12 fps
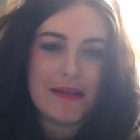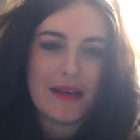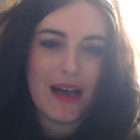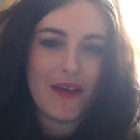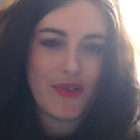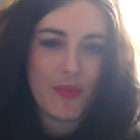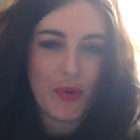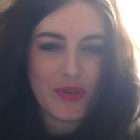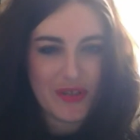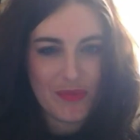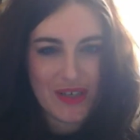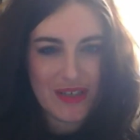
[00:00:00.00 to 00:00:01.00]
have the
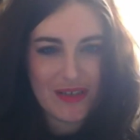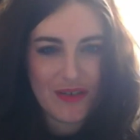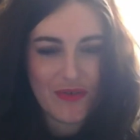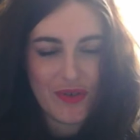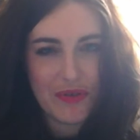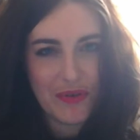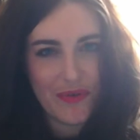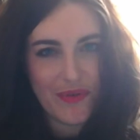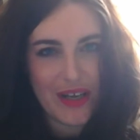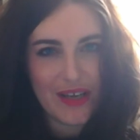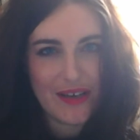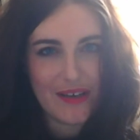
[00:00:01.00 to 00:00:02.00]
possibility of a new
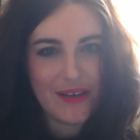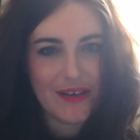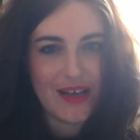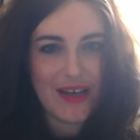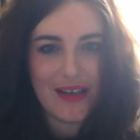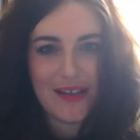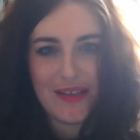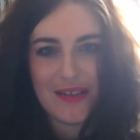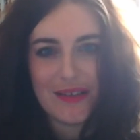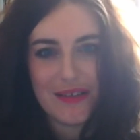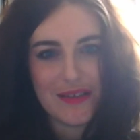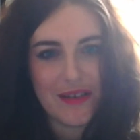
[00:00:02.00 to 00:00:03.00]
flare
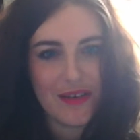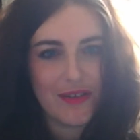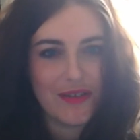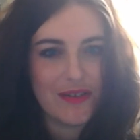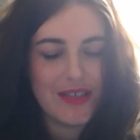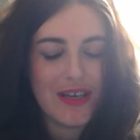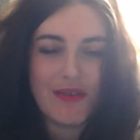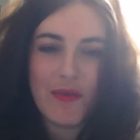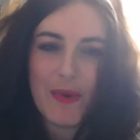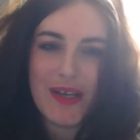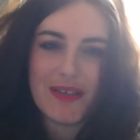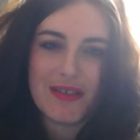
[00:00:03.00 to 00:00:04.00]
and take
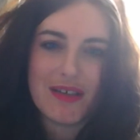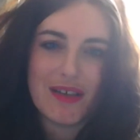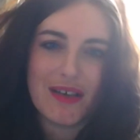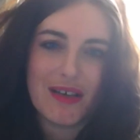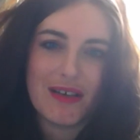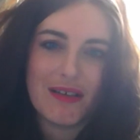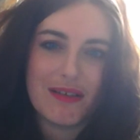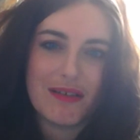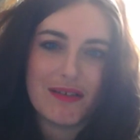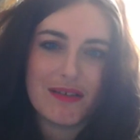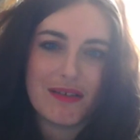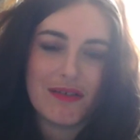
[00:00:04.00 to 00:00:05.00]
the risk,
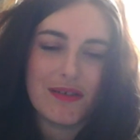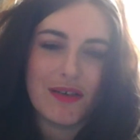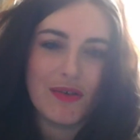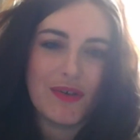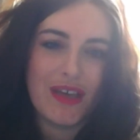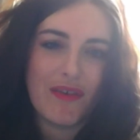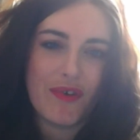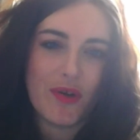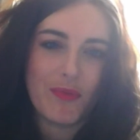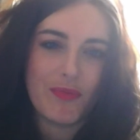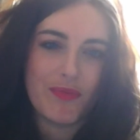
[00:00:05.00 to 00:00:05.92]
and you know, give up